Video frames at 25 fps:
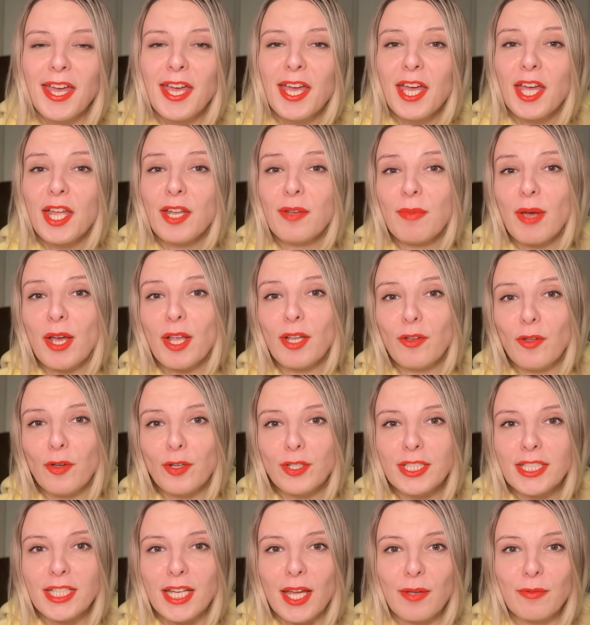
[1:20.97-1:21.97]
And my
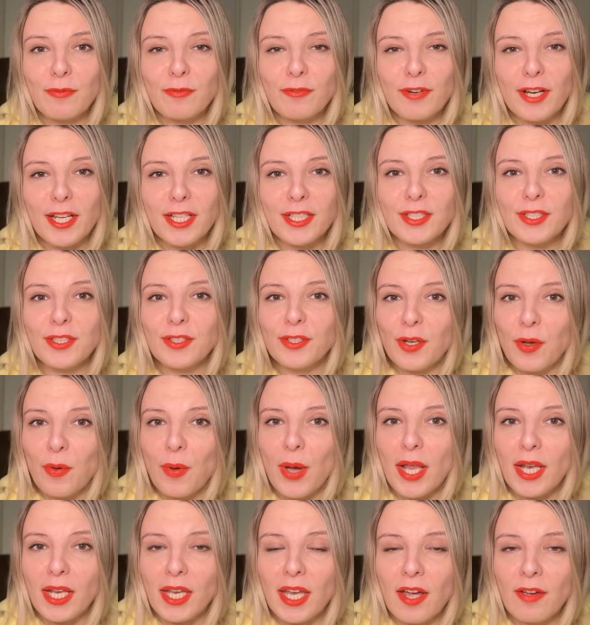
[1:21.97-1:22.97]
longtime friends, you know
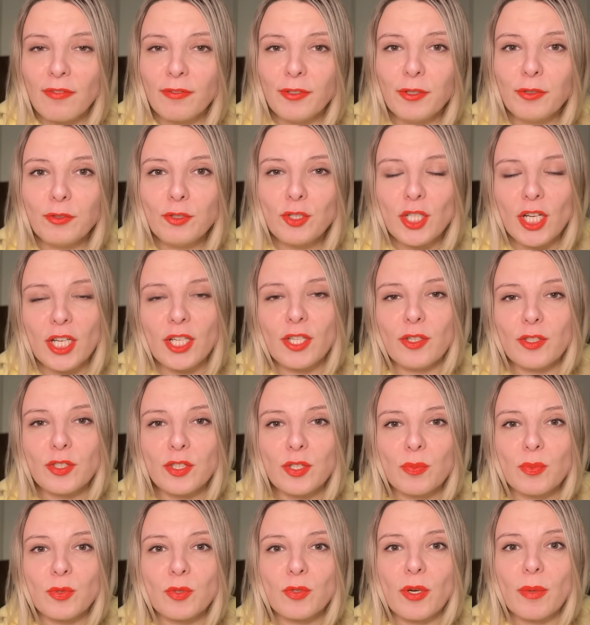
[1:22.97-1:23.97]
I love you, check your
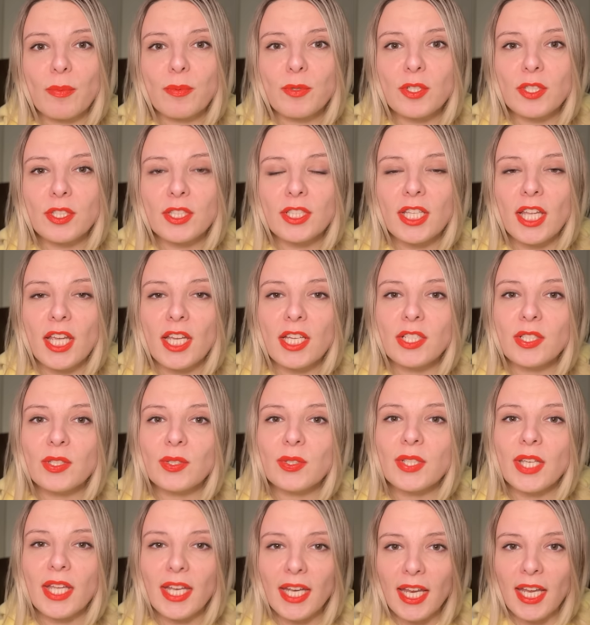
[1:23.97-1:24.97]
subscription status
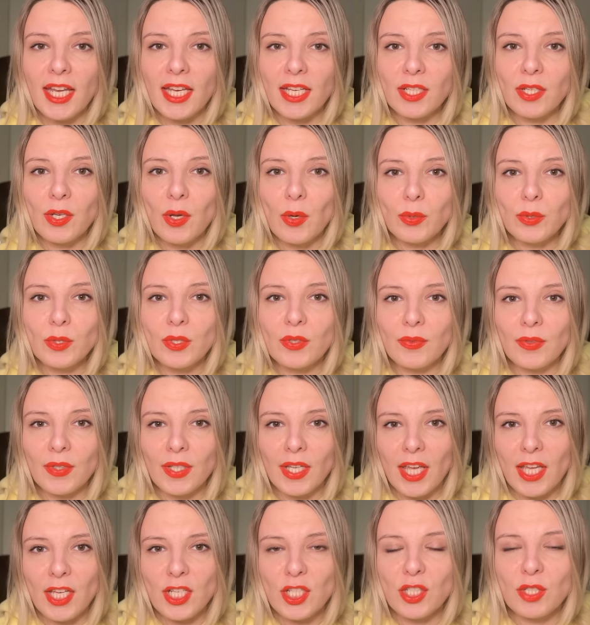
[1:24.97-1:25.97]
and hit
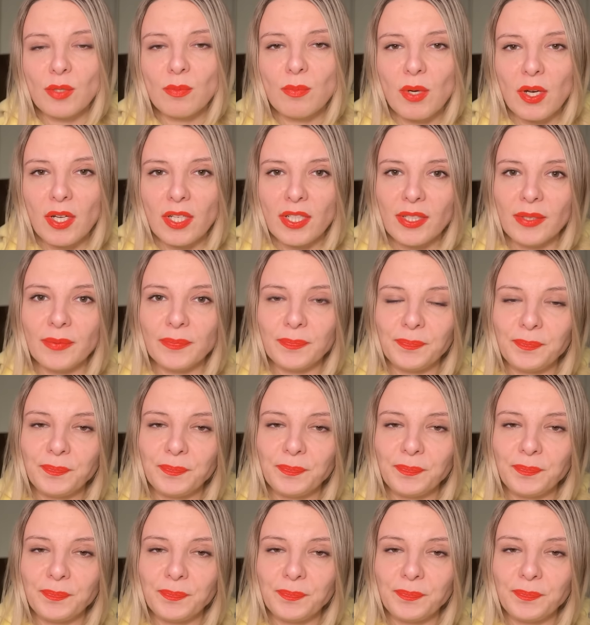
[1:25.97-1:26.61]
notification button.